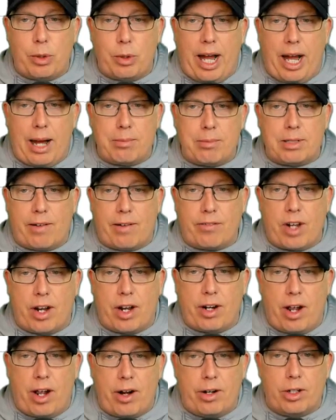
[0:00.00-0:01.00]
three games have
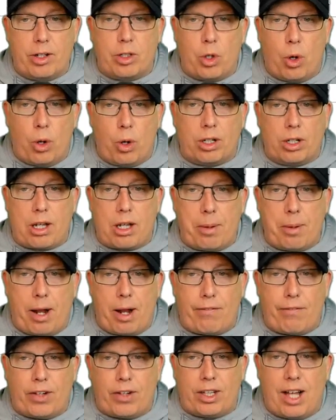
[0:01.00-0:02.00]
gone under the total, coming
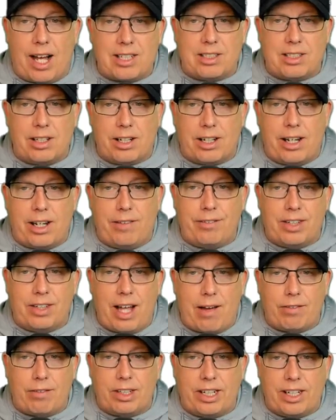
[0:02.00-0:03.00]
off a loss to the Cleveland
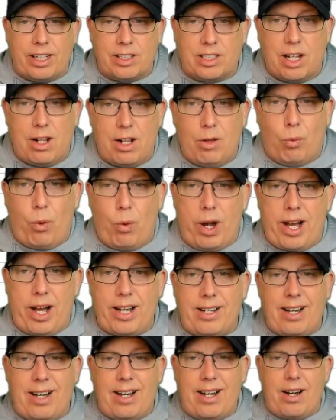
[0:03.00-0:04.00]
Cavaliers,
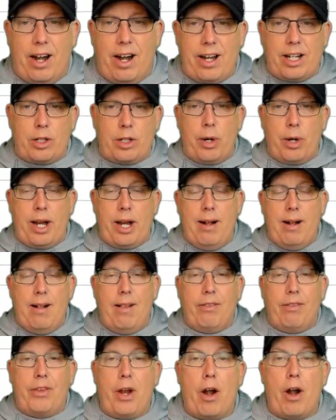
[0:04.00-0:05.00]
118-93.
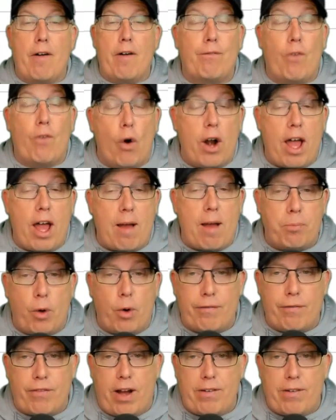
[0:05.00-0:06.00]
They are
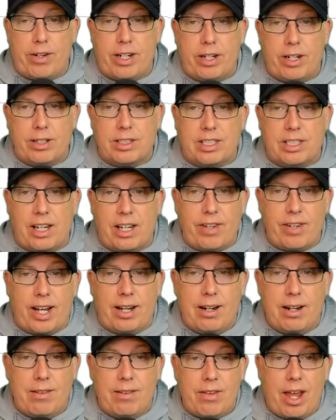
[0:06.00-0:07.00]
4.5-point favorite here this
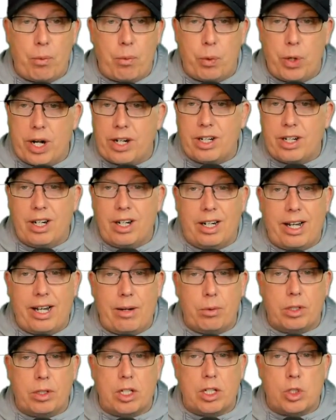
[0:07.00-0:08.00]
evening, and we're going to
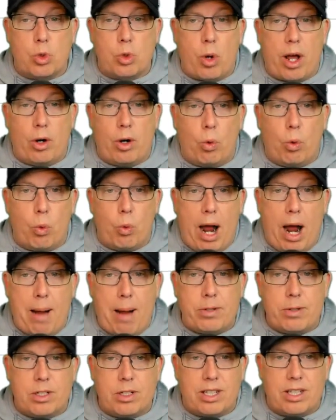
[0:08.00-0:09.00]
lean with the Toronto
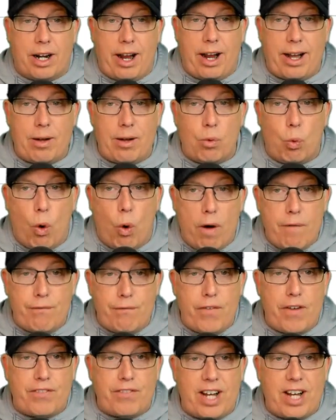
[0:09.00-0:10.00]
Raptors tonight,
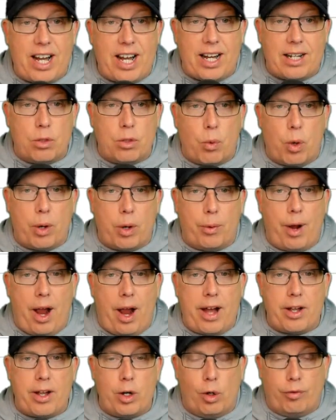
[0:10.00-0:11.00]

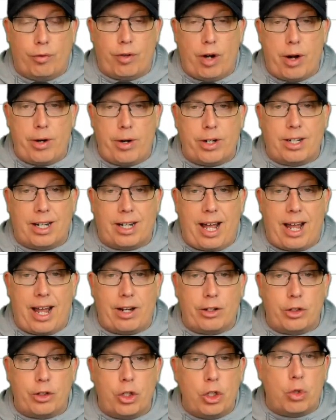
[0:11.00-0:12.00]
115-109, the over-under to land
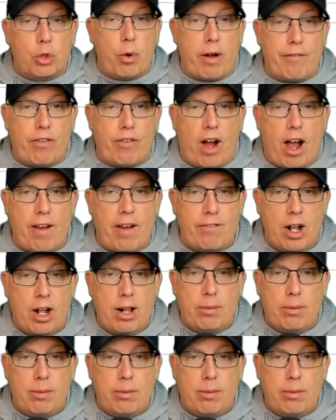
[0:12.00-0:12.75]
on 225.05.